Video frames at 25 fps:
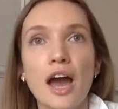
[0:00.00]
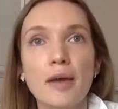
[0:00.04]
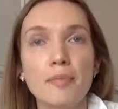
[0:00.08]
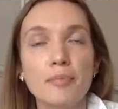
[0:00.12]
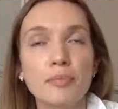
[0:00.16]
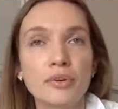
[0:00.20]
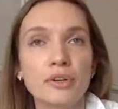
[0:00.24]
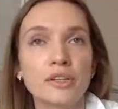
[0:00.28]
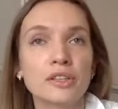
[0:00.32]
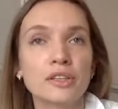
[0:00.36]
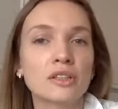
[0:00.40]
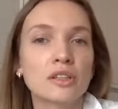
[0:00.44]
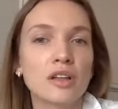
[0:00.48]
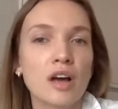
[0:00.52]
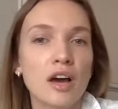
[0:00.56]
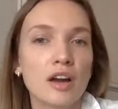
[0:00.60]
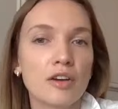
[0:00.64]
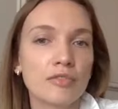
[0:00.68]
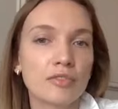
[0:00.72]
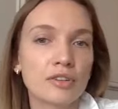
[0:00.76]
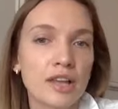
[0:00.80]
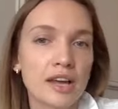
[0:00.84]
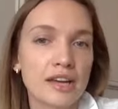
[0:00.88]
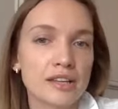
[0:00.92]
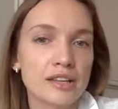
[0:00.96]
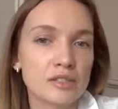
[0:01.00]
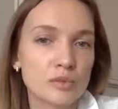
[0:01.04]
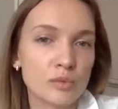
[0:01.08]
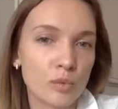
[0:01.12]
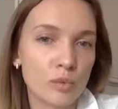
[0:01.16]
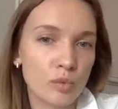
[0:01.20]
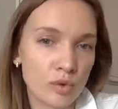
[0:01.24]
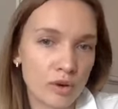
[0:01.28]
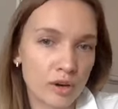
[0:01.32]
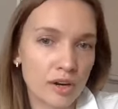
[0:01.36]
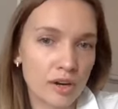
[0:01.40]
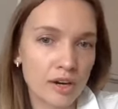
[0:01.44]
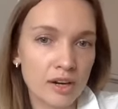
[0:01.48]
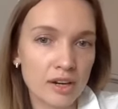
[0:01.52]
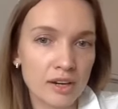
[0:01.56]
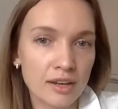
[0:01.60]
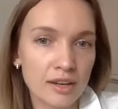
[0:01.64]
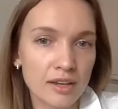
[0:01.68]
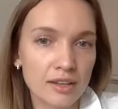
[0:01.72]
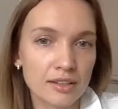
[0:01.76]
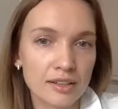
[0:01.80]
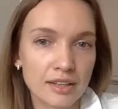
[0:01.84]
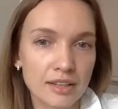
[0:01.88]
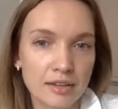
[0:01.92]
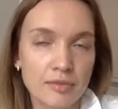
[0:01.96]
print a lot of clients' work
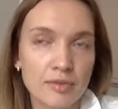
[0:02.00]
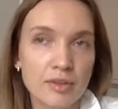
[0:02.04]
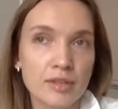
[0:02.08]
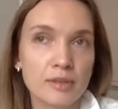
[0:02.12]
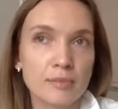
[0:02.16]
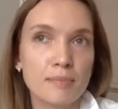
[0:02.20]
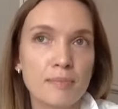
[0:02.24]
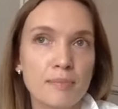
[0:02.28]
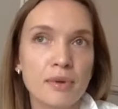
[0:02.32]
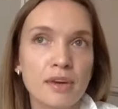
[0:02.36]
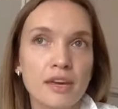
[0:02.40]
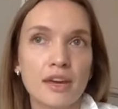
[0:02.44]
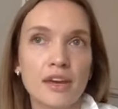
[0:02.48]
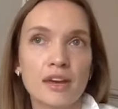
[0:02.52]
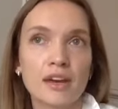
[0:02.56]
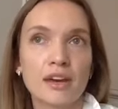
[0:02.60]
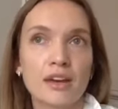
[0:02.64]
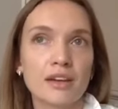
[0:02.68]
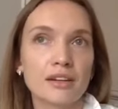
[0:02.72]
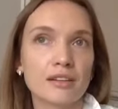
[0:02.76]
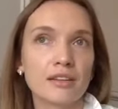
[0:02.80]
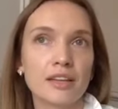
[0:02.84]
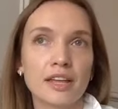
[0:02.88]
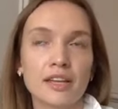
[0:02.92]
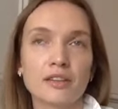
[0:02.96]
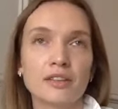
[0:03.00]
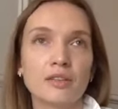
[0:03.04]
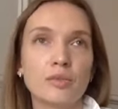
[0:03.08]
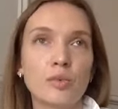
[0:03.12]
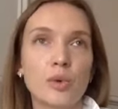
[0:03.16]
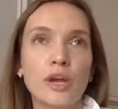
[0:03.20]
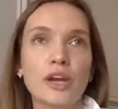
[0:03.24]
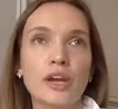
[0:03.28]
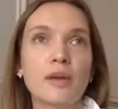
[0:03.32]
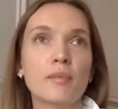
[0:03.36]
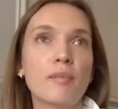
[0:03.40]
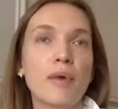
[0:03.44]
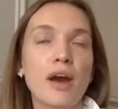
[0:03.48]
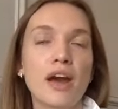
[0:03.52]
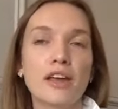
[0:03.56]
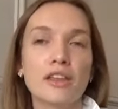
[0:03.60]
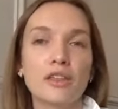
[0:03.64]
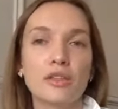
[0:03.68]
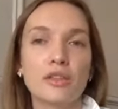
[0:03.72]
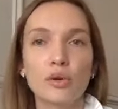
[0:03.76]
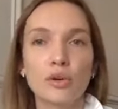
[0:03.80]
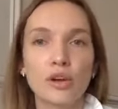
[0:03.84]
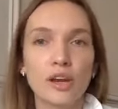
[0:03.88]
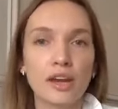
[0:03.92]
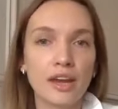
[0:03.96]
like in big, like 20 by
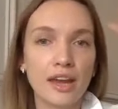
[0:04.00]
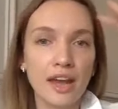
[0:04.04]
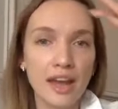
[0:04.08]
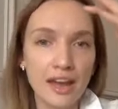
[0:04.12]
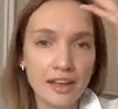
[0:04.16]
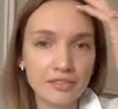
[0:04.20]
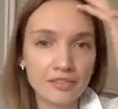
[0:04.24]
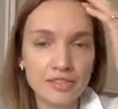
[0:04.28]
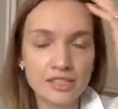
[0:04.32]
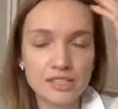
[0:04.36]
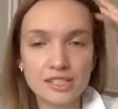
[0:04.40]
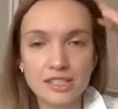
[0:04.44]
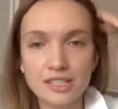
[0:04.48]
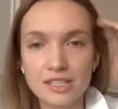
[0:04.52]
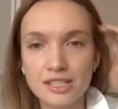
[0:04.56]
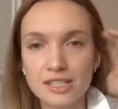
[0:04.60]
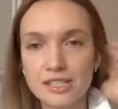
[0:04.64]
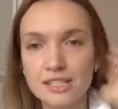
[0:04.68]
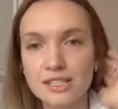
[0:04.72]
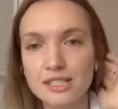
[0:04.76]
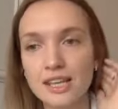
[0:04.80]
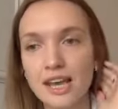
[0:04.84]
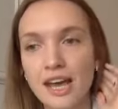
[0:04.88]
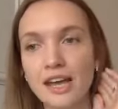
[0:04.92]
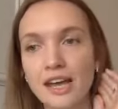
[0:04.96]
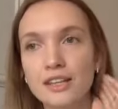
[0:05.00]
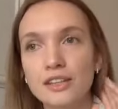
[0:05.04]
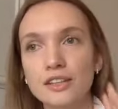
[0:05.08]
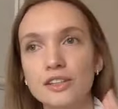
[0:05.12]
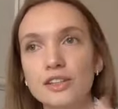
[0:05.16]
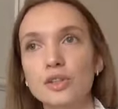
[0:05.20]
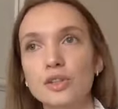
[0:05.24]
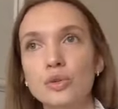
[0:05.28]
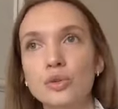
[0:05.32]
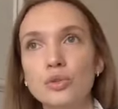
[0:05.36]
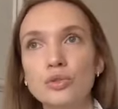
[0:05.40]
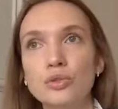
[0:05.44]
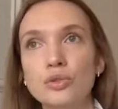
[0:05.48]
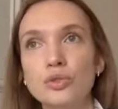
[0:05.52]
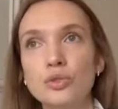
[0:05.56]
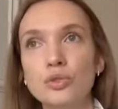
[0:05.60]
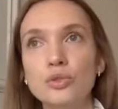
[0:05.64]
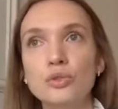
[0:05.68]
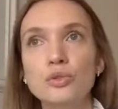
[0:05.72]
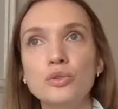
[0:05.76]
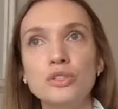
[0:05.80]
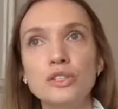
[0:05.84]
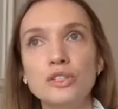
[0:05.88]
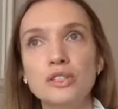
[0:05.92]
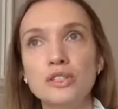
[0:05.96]
30 canvases, and you
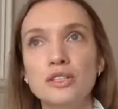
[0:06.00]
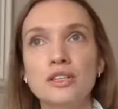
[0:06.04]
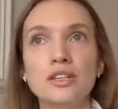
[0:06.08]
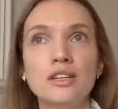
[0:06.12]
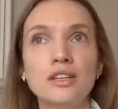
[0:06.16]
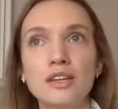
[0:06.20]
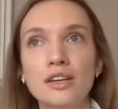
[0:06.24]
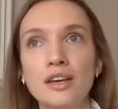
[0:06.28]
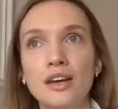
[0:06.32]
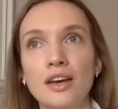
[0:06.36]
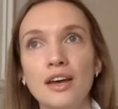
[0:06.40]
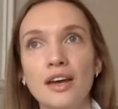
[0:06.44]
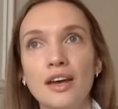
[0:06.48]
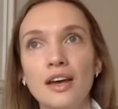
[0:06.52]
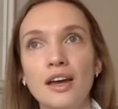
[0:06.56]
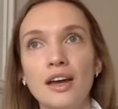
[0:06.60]
do see